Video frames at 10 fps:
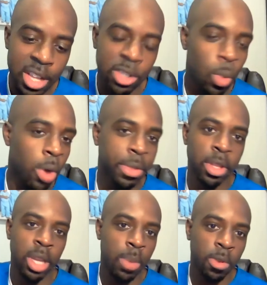is the one
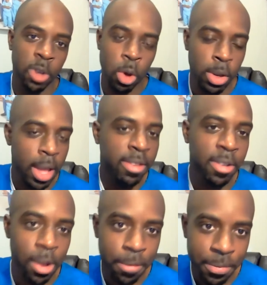thing that keeps us going, and
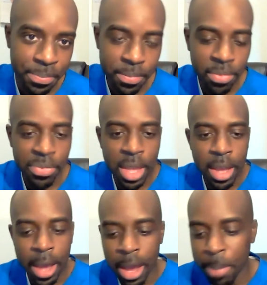that's enough.
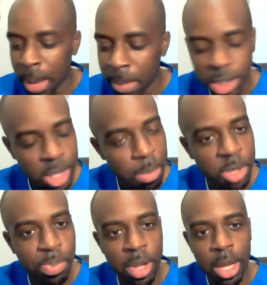And my
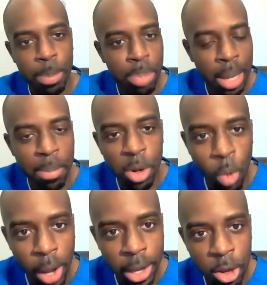shameless plug,
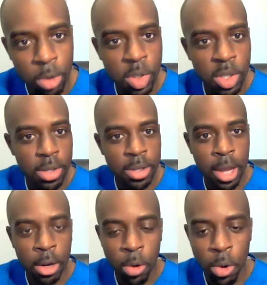
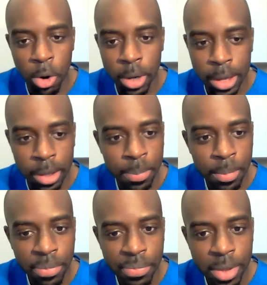blackmenandwhitecoats.org. And,
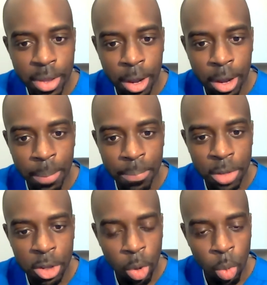
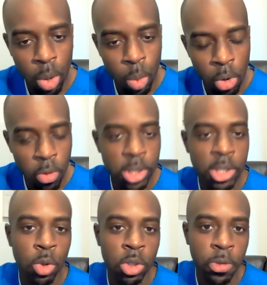you know, we're a
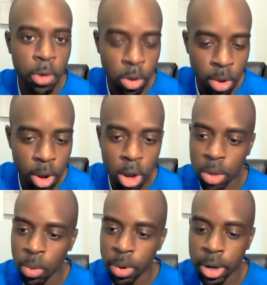resource for you
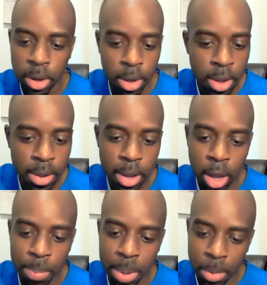all, and we're here to
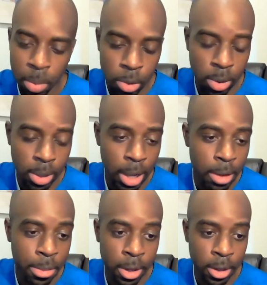help people. We do a lot
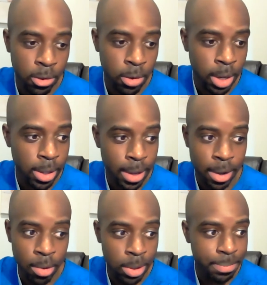of things right
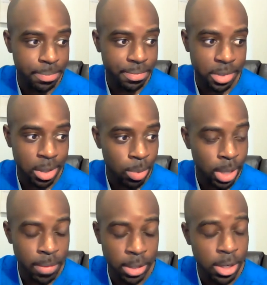now. We
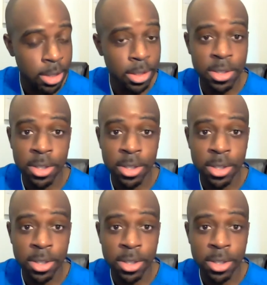give out tons of